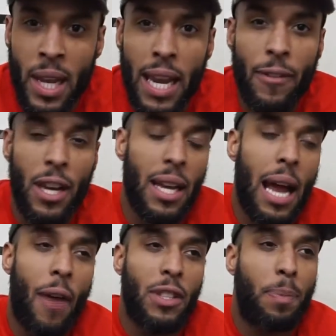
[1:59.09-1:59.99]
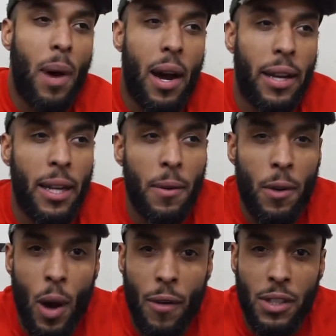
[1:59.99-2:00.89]
even I responded
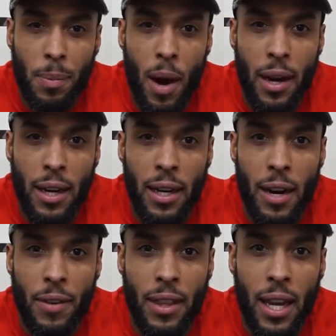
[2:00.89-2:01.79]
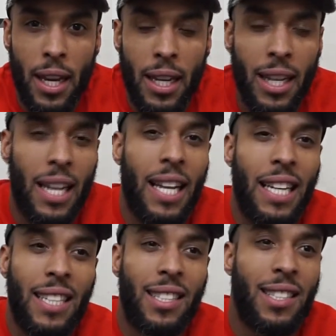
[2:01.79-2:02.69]
and everything, and he's